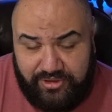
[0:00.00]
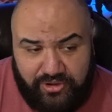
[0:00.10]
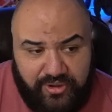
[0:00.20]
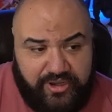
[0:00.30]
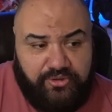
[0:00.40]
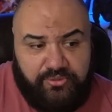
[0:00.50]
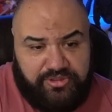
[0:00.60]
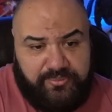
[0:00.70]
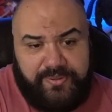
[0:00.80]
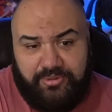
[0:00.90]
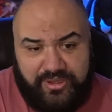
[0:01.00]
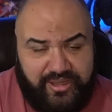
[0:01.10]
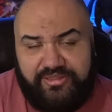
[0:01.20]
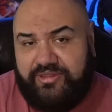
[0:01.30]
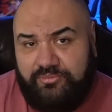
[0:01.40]
know, I know there were some people
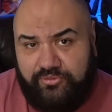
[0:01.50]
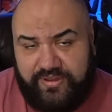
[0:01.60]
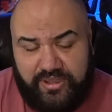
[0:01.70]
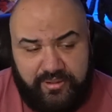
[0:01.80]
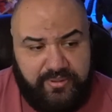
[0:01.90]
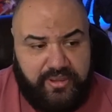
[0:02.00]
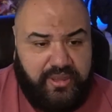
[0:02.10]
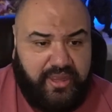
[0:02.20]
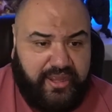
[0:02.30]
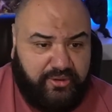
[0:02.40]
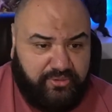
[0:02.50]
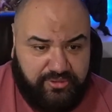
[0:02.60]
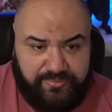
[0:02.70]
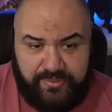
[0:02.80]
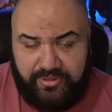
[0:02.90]
against them moving up, and there were
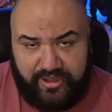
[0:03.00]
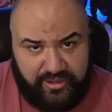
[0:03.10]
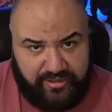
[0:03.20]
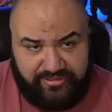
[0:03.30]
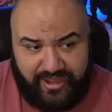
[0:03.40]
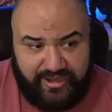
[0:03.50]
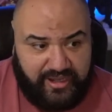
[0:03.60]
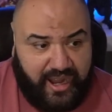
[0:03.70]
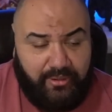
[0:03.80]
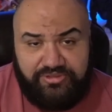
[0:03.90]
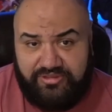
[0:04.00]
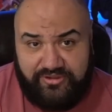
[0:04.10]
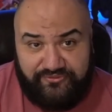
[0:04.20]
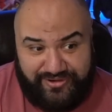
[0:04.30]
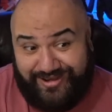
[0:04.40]
some people like excited. I was
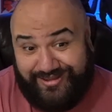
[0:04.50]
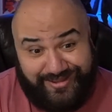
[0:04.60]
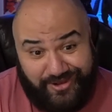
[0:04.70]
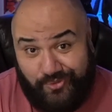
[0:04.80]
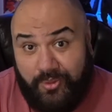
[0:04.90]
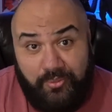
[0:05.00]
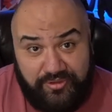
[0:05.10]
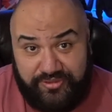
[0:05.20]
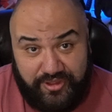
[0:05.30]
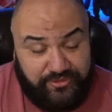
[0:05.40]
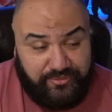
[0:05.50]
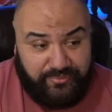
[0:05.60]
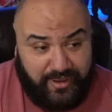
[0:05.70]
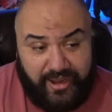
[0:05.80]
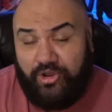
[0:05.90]
indifferent. I didn't care one way or the other.
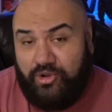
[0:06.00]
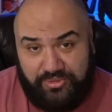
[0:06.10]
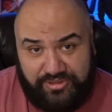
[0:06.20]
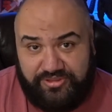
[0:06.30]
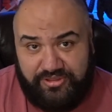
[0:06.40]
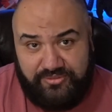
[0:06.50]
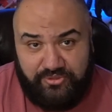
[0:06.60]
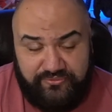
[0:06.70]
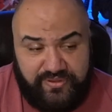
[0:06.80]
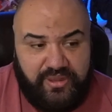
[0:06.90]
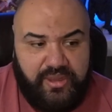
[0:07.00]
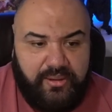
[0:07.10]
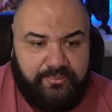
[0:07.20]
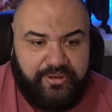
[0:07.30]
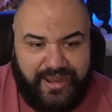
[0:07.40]
My goal was to see the movie.
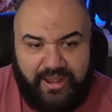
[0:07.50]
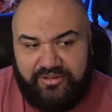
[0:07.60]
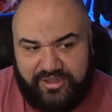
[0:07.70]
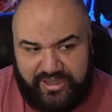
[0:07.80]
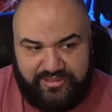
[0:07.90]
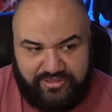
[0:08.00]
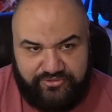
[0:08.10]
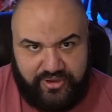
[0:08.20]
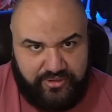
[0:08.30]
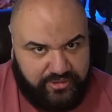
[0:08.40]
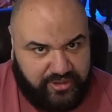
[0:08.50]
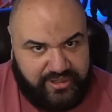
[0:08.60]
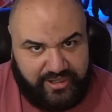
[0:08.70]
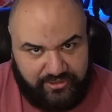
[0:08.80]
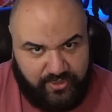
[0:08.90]
But now looking at this trailer,
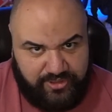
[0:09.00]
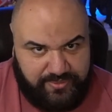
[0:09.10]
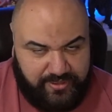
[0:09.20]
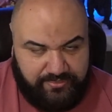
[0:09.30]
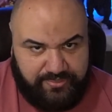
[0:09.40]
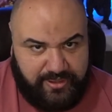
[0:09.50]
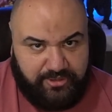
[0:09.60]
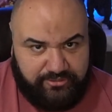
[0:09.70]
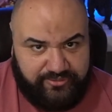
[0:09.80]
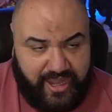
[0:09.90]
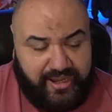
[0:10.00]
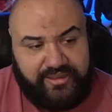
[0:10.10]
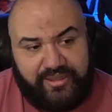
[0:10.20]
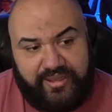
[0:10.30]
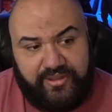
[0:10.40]
looking at the way the people are
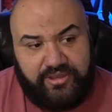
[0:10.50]
reacting, and then